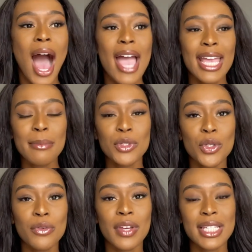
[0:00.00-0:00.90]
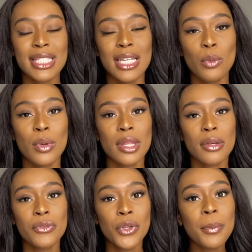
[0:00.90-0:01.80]
I came to university with
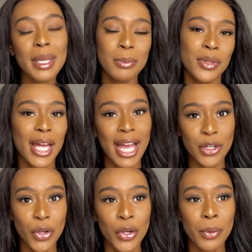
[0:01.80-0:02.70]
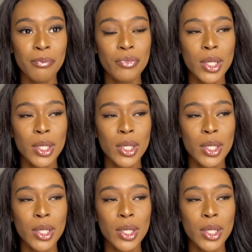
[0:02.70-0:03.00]
a few people that I know.